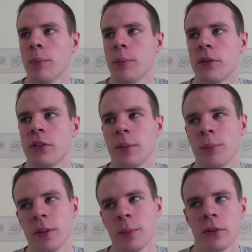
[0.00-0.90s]

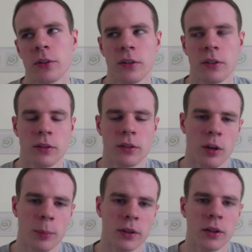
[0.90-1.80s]
symptoms can
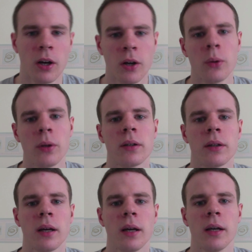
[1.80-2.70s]
come and go,
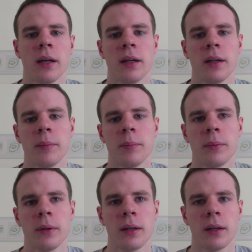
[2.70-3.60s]

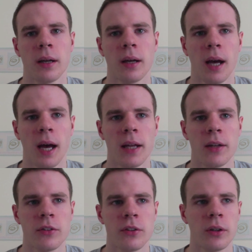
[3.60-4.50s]

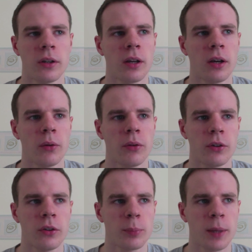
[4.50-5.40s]
and you can go
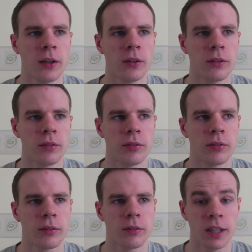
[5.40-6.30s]
through spells of
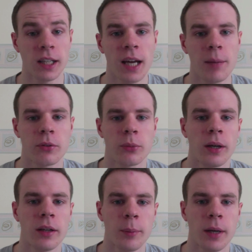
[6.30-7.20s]
relapse
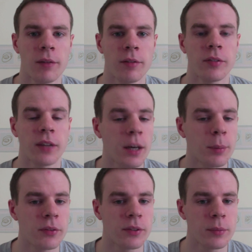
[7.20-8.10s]
where you might have a flare-up
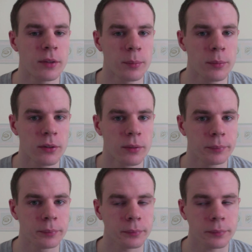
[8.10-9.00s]
of symptoms,
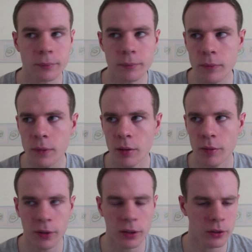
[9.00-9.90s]

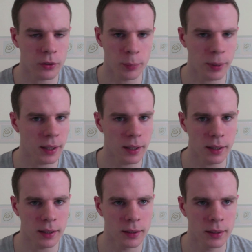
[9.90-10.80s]
followed
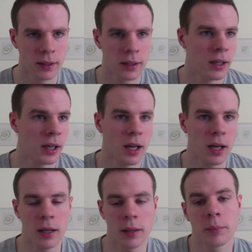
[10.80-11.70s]
by
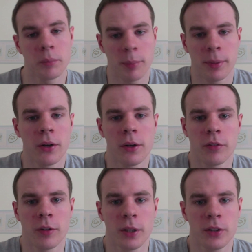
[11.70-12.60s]
a period of
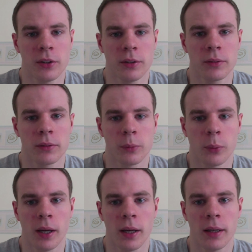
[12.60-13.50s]
remission
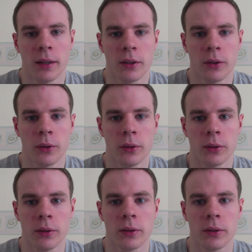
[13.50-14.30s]
where you're